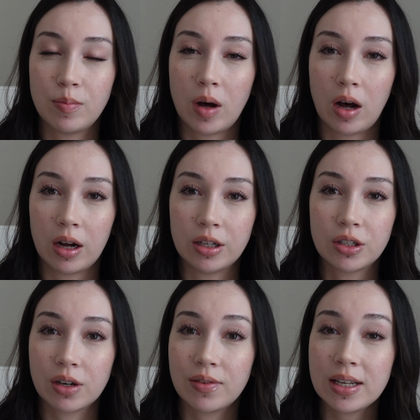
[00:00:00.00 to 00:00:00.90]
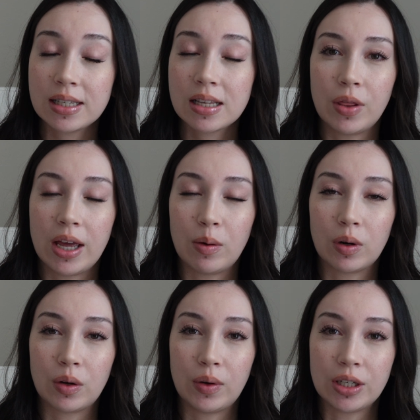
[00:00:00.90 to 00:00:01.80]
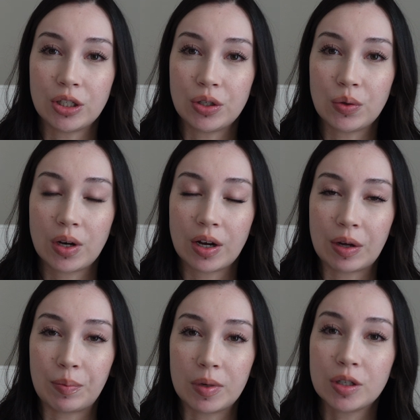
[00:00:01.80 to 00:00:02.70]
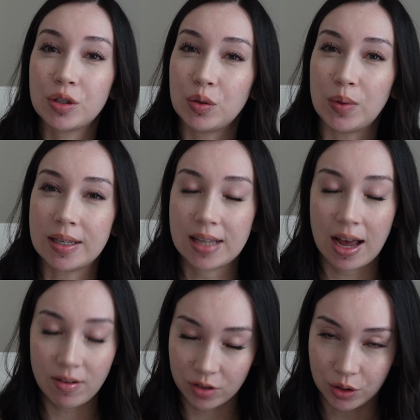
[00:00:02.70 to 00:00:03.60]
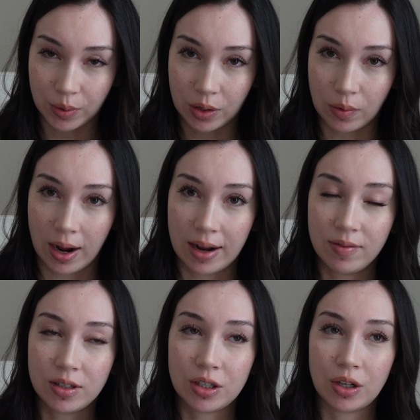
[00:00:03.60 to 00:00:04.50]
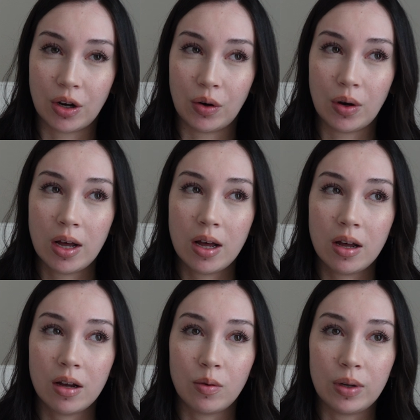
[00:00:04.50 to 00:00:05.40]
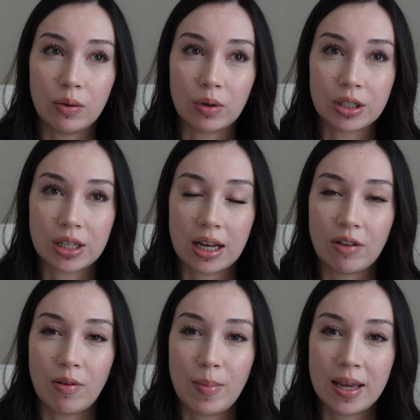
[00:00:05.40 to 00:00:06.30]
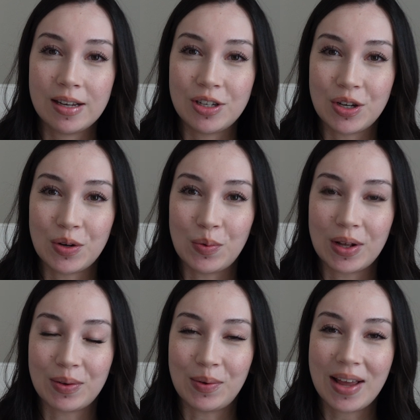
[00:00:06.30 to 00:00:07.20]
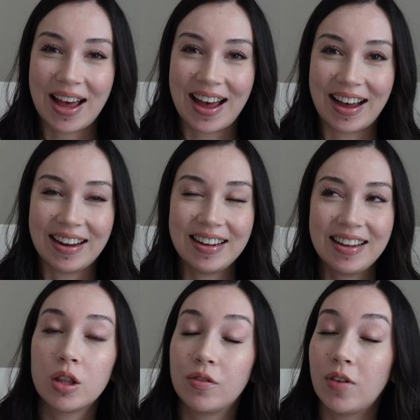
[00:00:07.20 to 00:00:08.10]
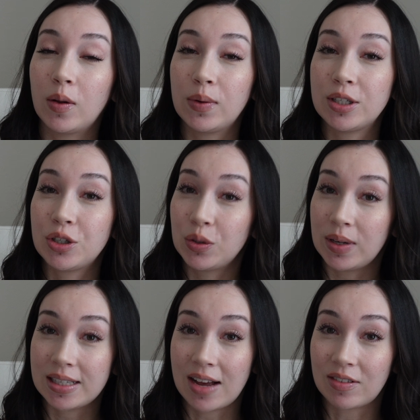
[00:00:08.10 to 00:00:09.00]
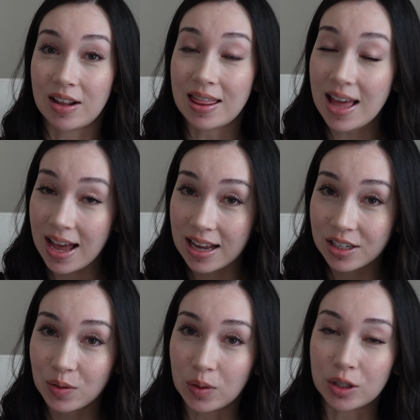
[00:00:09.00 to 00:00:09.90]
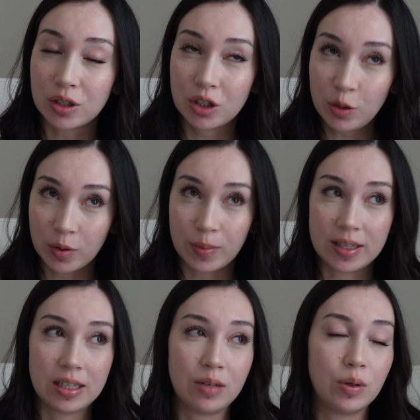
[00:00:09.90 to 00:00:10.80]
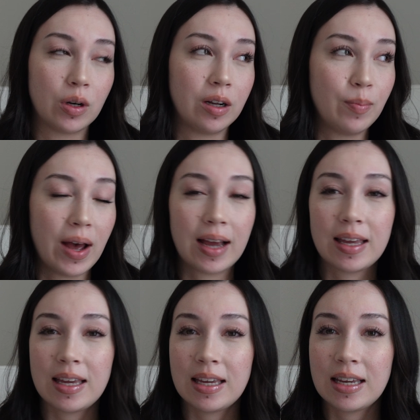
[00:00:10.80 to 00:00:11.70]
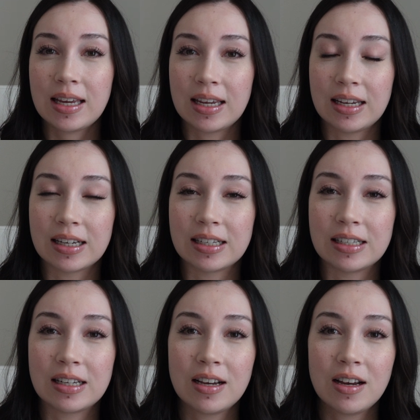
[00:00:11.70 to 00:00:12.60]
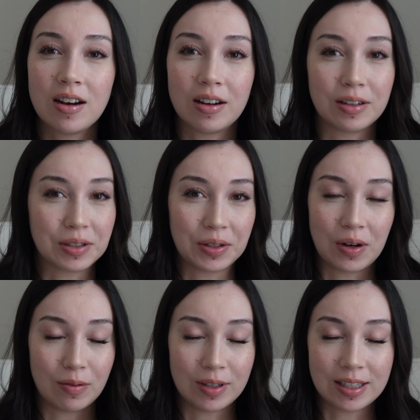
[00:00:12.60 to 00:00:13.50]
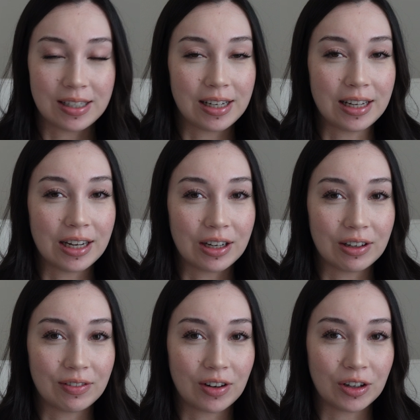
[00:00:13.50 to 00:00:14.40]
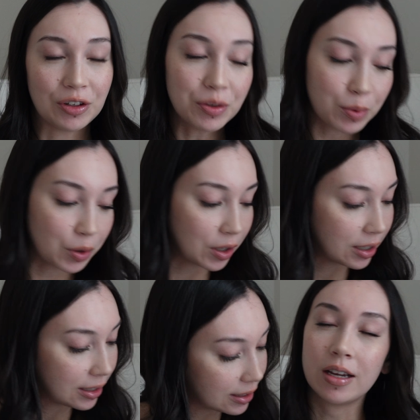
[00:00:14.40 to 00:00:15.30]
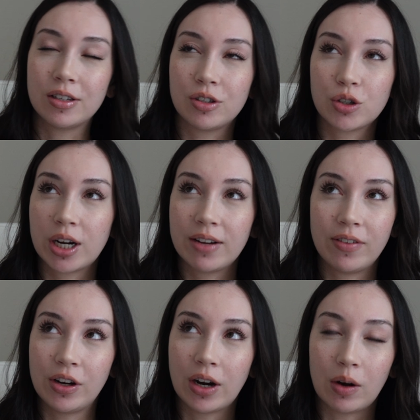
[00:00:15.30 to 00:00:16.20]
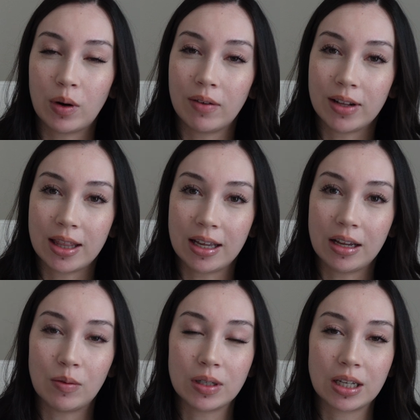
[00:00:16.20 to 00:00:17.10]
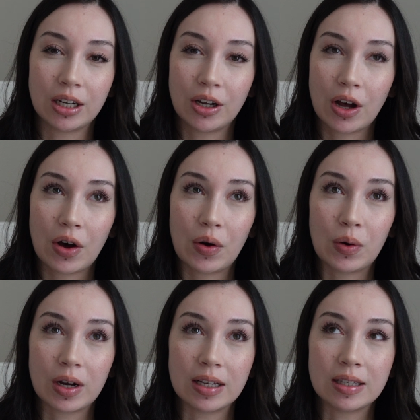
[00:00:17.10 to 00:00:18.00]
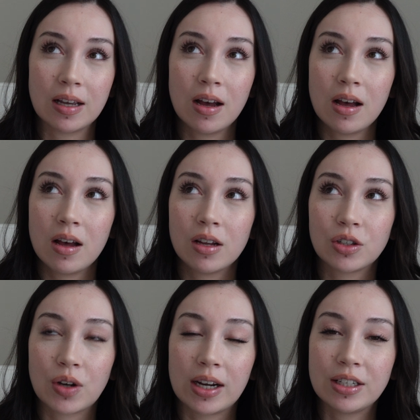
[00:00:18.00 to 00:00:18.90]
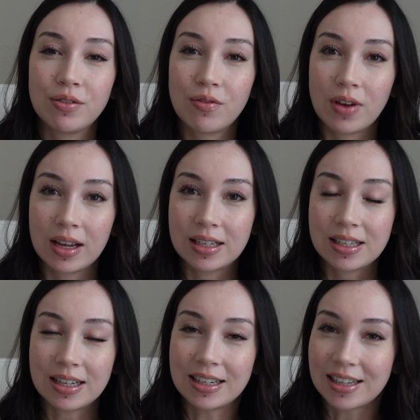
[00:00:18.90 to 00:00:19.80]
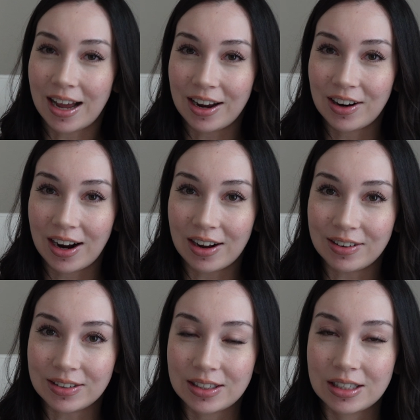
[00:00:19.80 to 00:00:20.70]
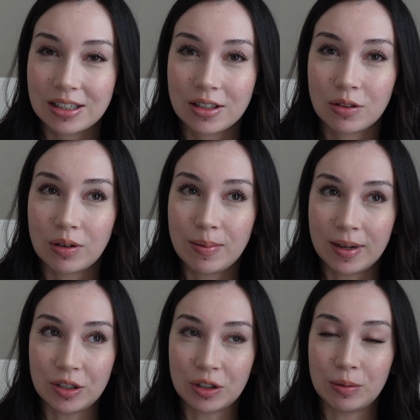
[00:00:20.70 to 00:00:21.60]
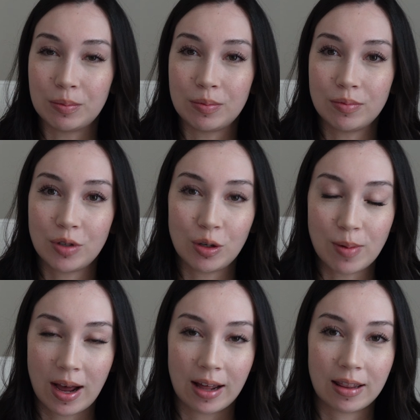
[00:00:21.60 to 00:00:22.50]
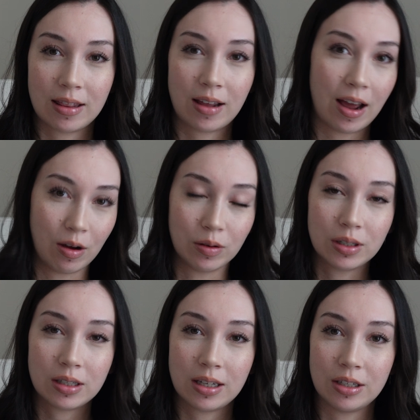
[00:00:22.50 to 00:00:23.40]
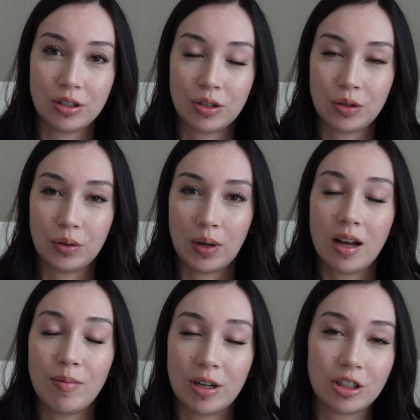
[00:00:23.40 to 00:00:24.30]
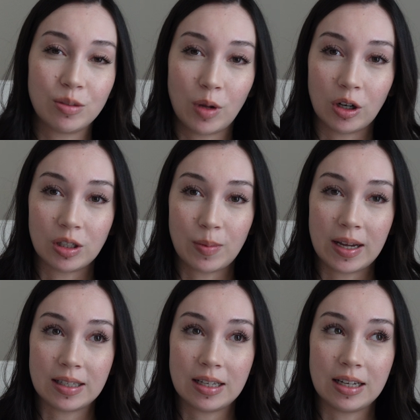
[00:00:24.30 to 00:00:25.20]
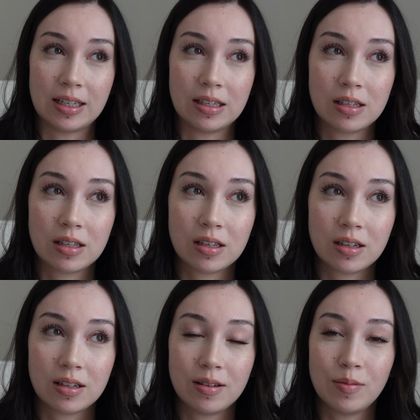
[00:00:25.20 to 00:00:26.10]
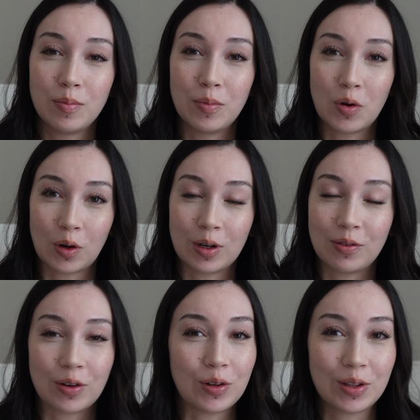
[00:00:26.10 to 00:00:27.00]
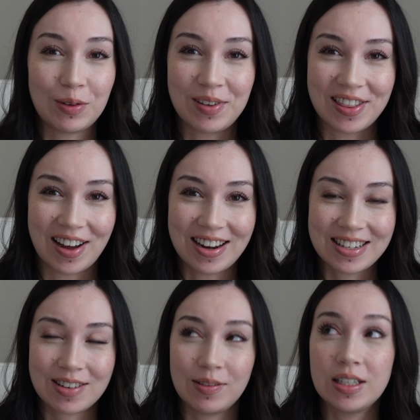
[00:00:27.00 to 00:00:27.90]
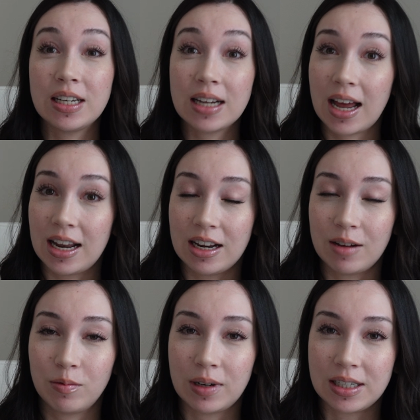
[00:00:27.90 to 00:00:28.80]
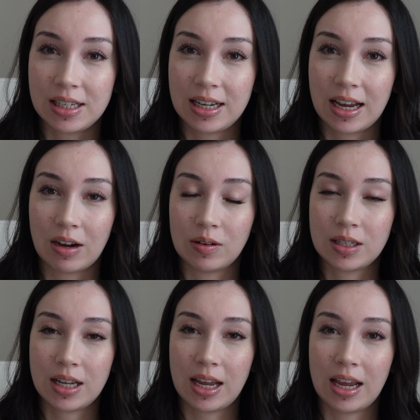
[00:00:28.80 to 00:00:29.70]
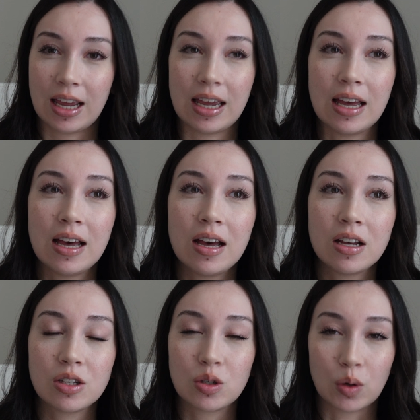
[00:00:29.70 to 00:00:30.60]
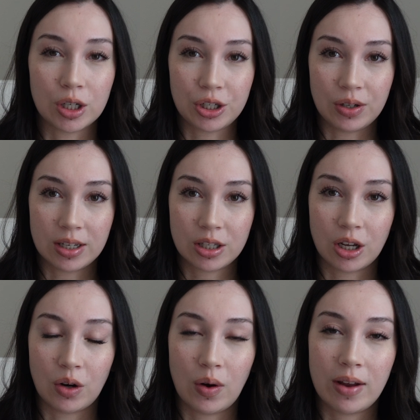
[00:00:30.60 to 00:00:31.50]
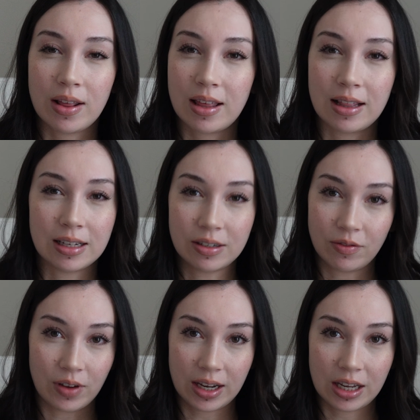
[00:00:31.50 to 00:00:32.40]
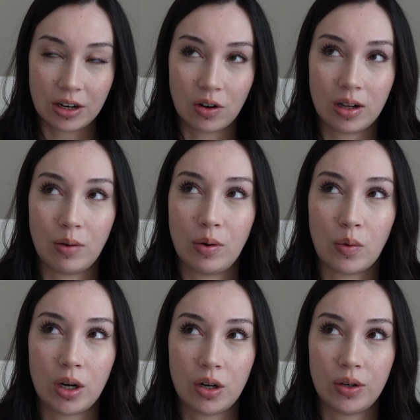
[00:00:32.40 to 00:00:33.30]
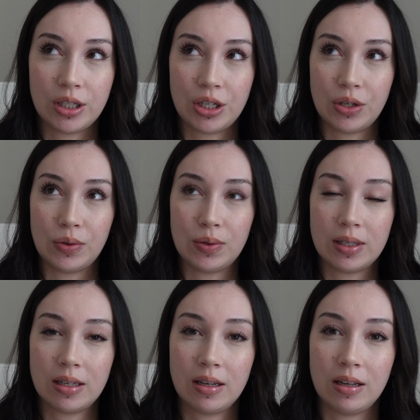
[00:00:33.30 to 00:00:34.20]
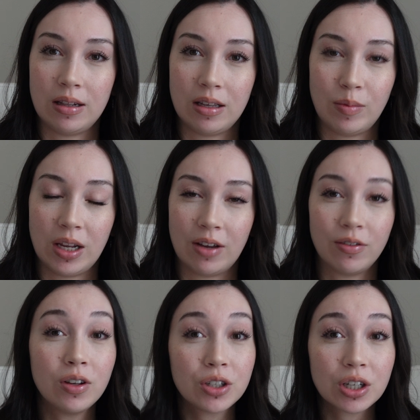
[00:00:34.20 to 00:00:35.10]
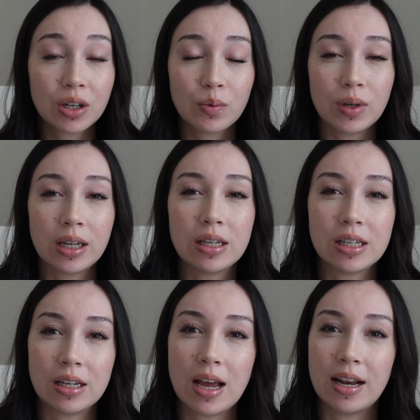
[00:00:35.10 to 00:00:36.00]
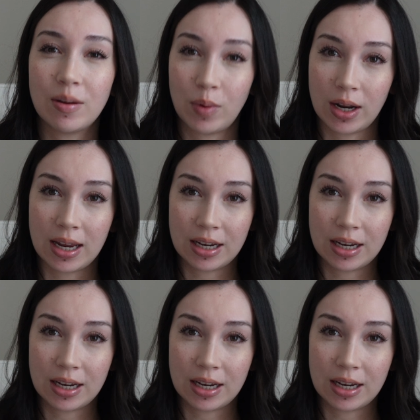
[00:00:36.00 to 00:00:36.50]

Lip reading: pod service, they were going to come 2 weeks after we arrived. So we were just kind of making do with what we had. The following 2 weeks after that were super busy. We were unpacking and also obviously taking care of our newborn and just trying to figure out where everything was gonna go, because trying to fit an entire house, 3-bedroom, 2-bath house into a much smaller space is more difficult than we thought. We did end up renting out a storage unit, so anything that didn't fit here or that we weren't going to use in the immediate future, we did end up putting